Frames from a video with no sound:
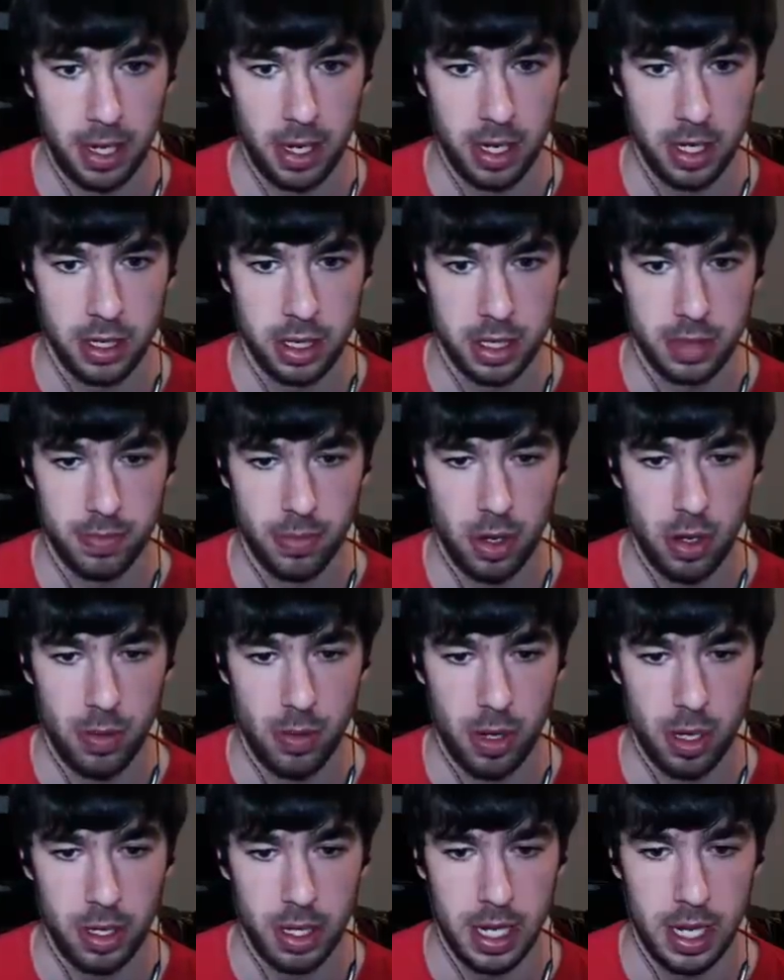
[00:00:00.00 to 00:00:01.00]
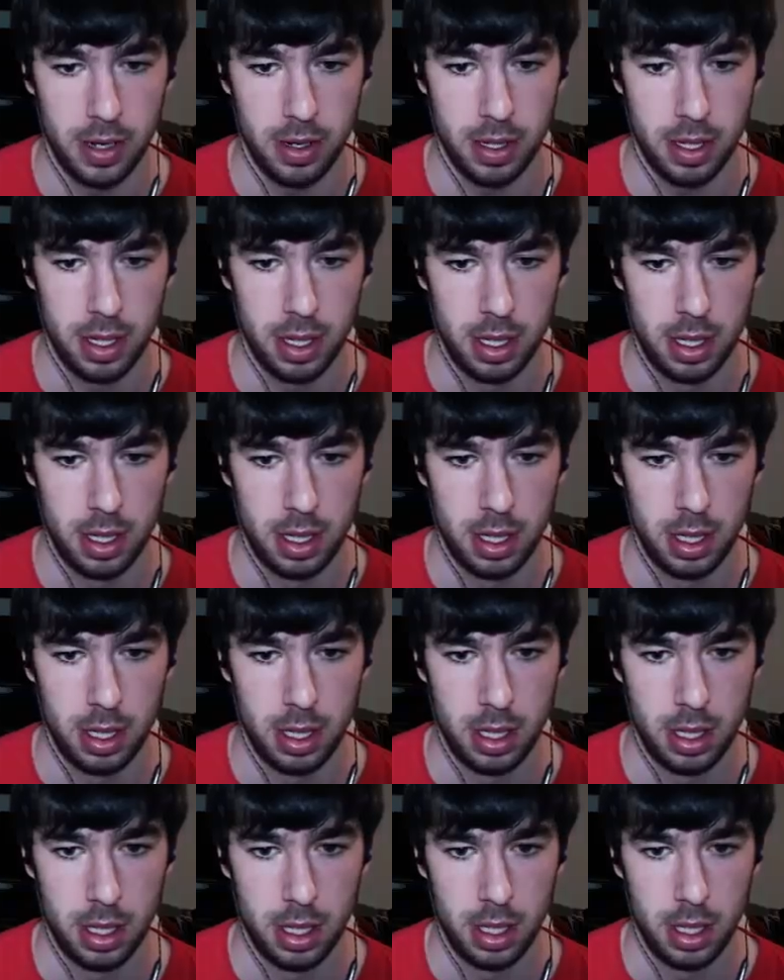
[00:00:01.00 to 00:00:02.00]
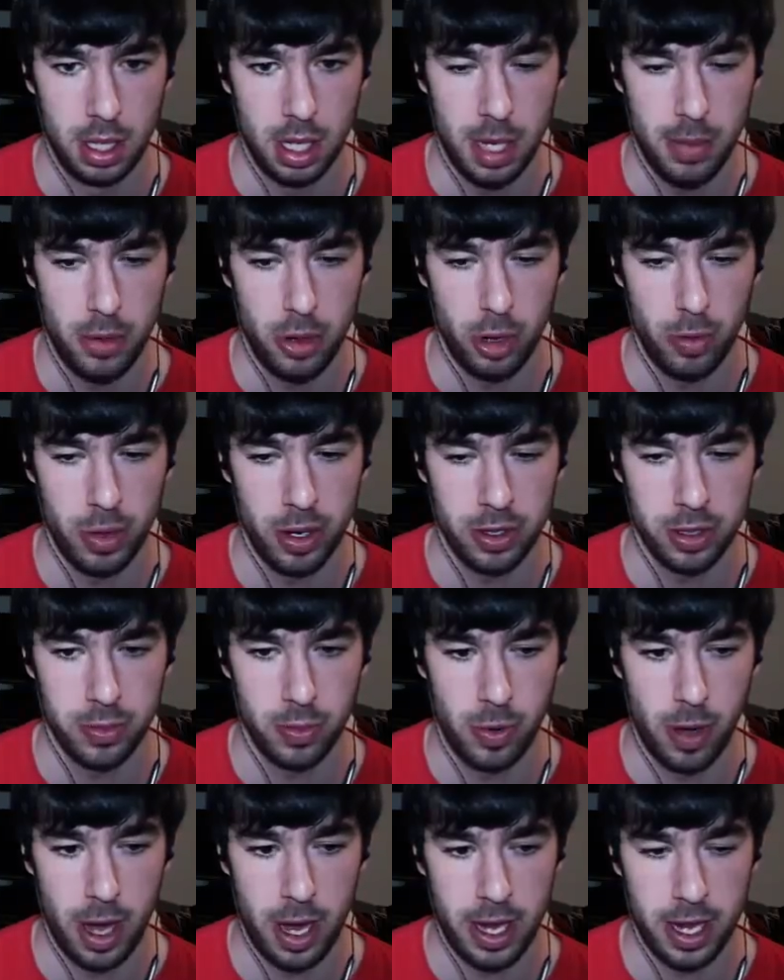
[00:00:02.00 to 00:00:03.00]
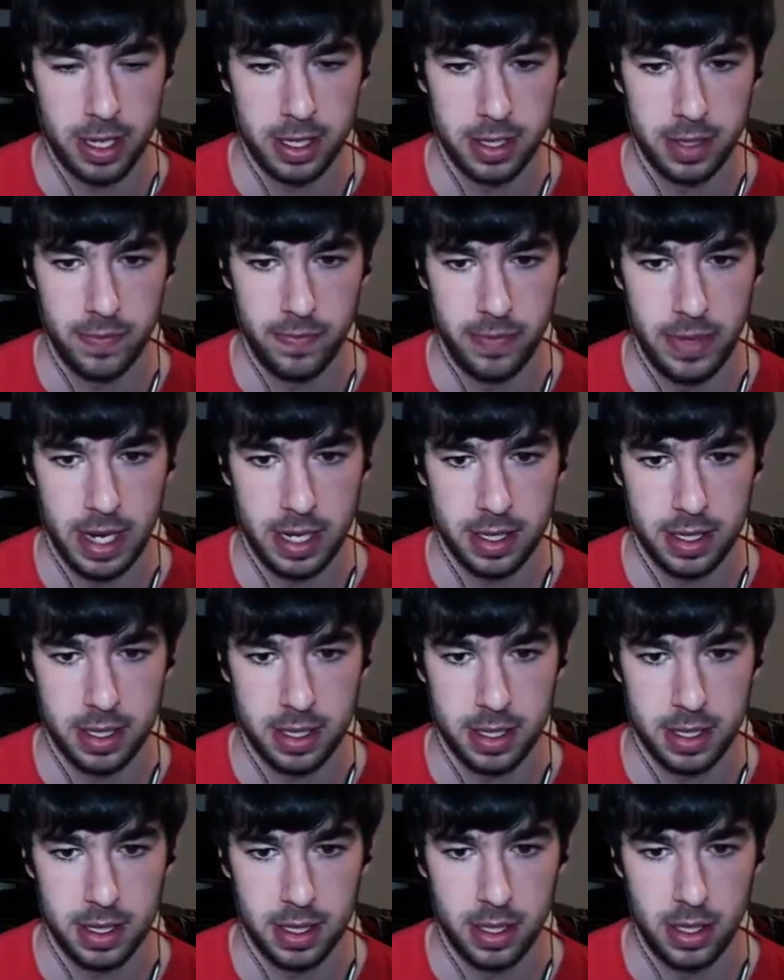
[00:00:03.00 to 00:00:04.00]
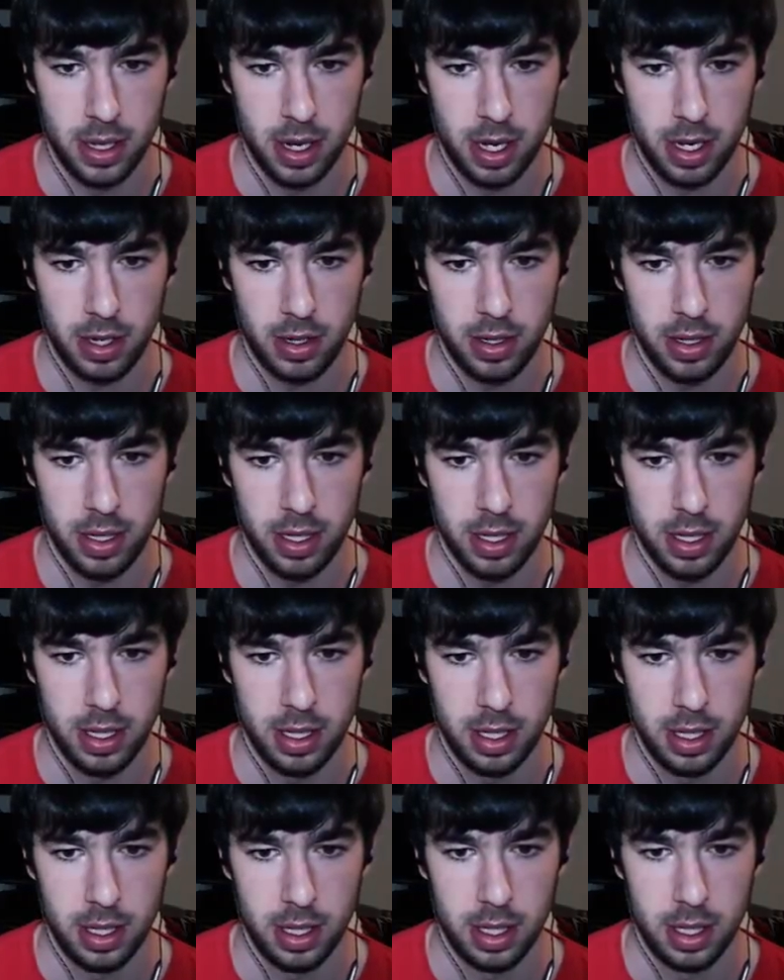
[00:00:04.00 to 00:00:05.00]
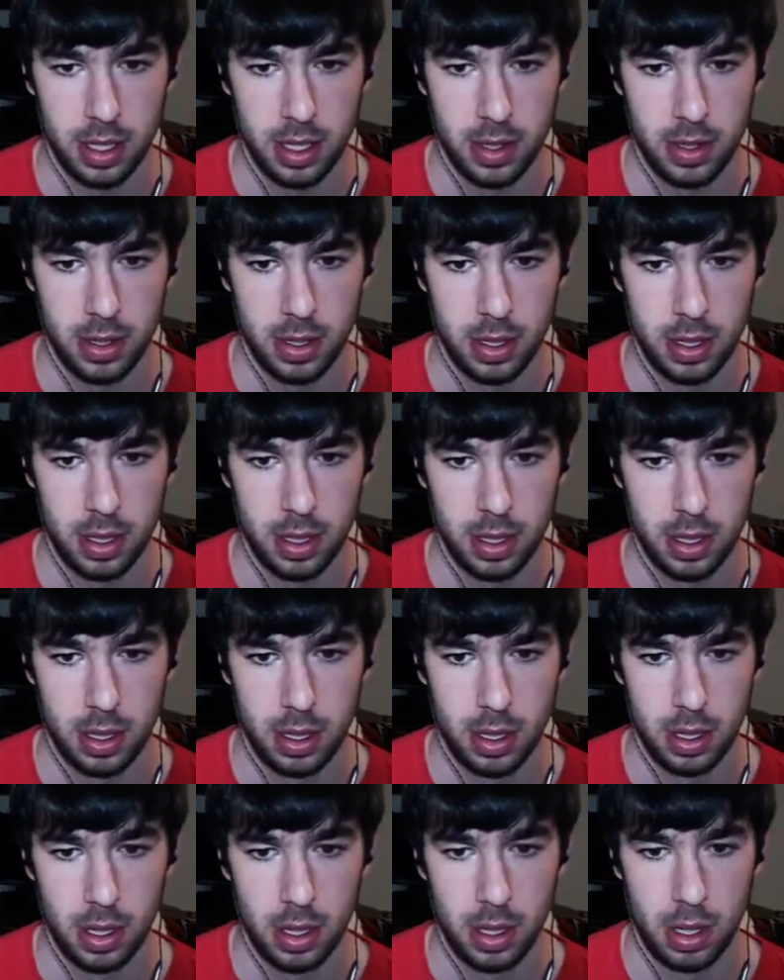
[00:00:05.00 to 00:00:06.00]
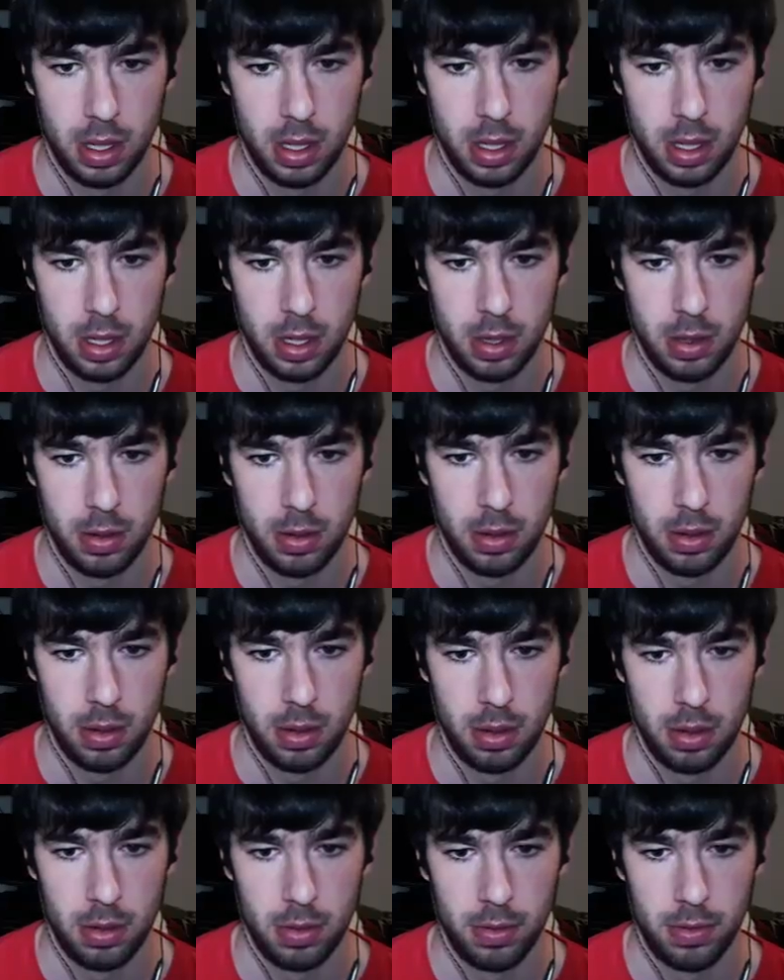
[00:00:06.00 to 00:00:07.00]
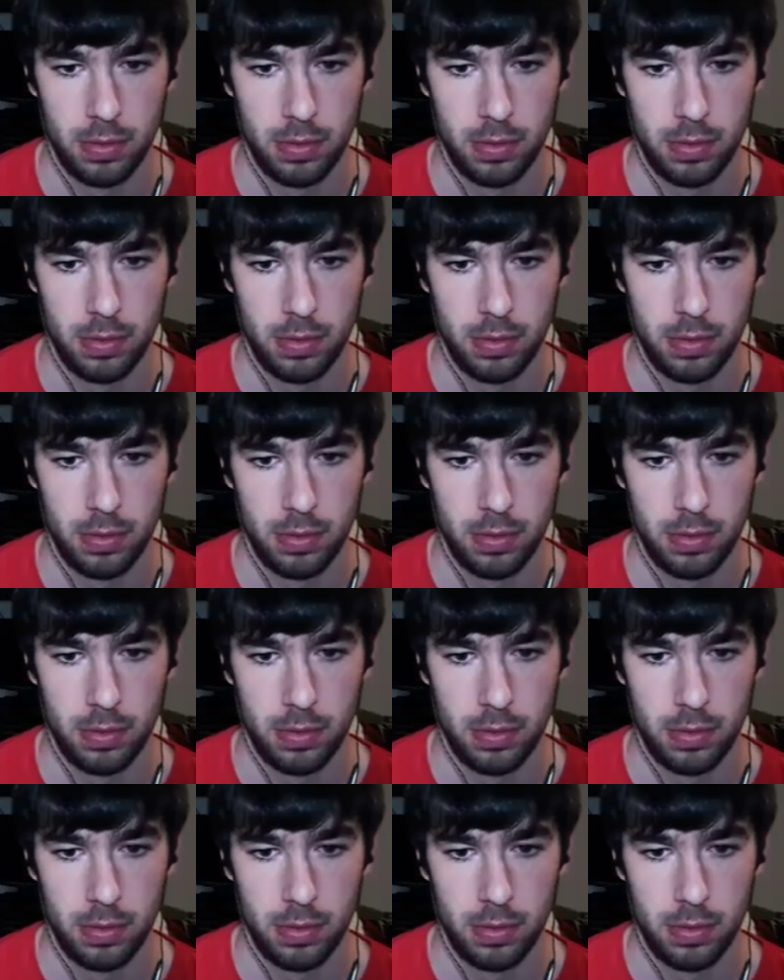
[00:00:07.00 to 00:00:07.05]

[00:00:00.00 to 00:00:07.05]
just mow them all down. I'm out of widow's wine. That's that's not good. Evil presses in on me.